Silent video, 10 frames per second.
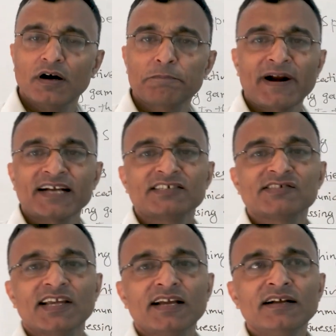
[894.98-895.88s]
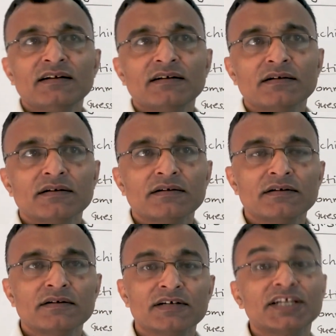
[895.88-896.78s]
practicing,
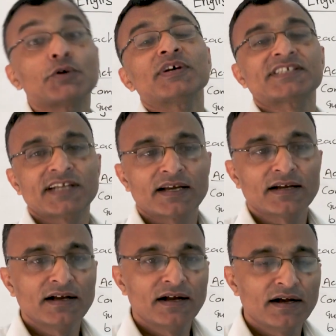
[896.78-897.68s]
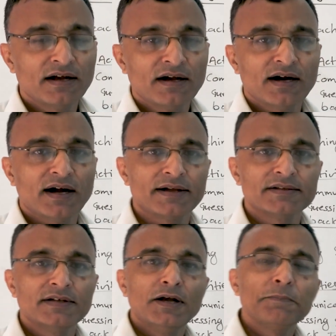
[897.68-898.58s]
requesting,
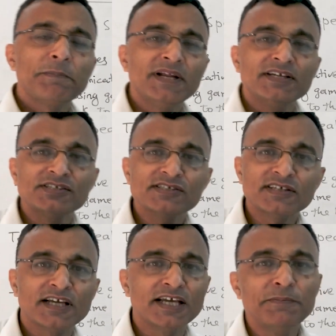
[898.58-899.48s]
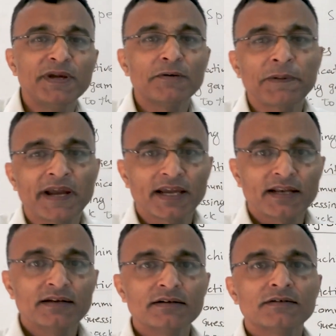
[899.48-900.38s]
please give me a
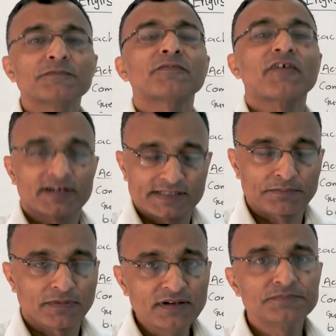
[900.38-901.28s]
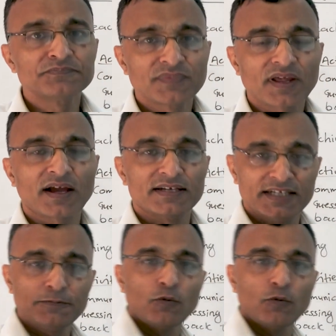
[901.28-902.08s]
pen, for example. And if